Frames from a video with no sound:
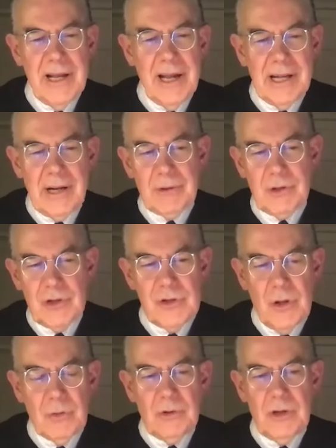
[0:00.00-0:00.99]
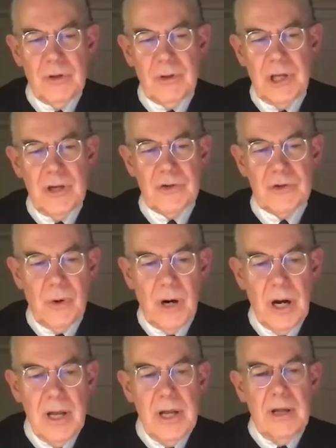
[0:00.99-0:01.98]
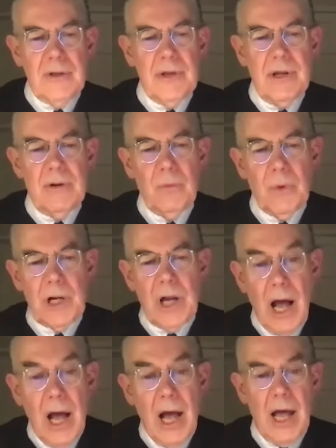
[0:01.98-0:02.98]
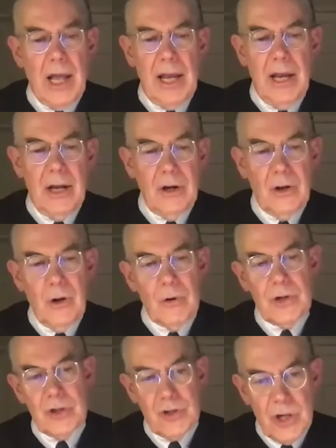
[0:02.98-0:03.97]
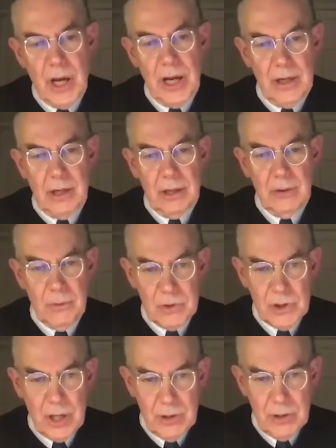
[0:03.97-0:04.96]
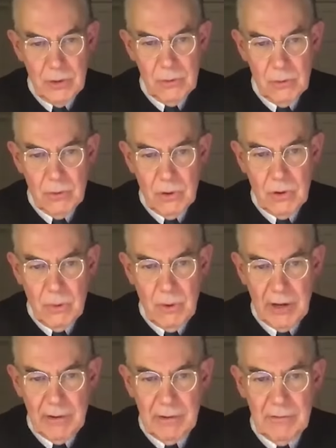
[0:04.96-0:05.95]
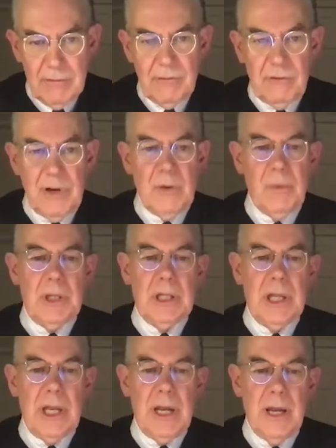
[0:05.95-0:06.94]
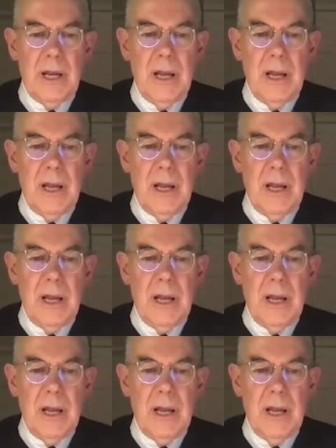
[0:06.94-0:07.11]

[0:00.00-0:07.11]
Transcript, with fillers: And I would just note to you, Kishore, that when I go to China, which I do quite frequently,